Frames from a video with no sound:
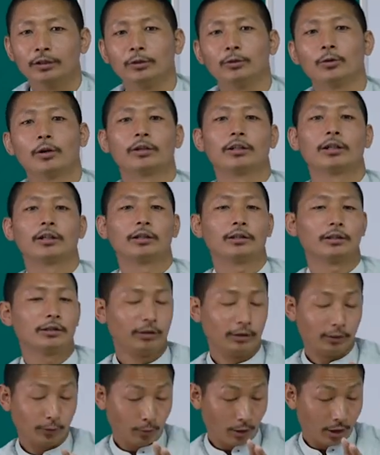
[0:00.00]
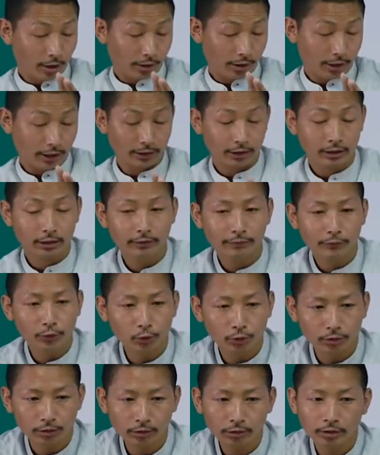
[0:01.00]
You are, a, you are an
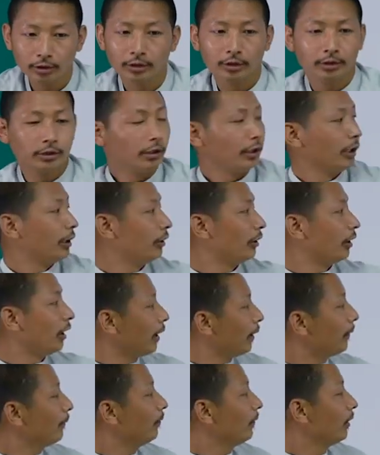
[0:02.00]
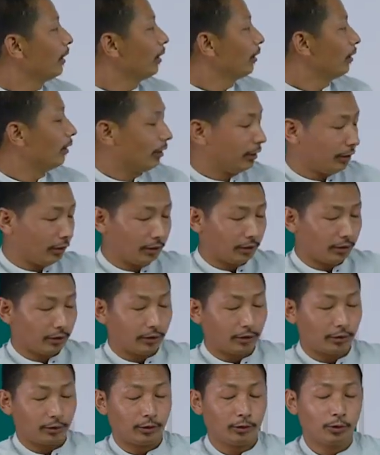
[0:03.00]
individual, and then
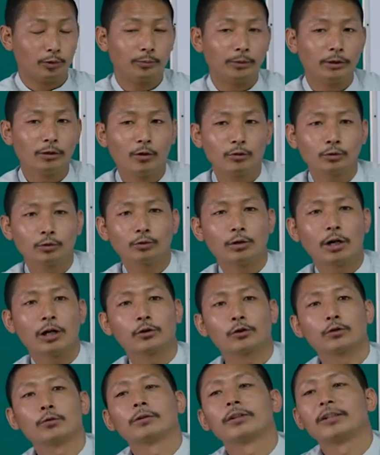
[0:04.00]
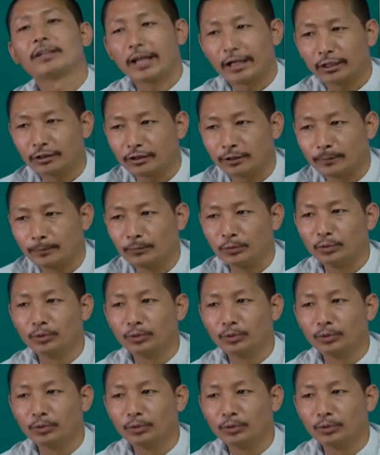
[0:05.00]
uh, you belong to household sector.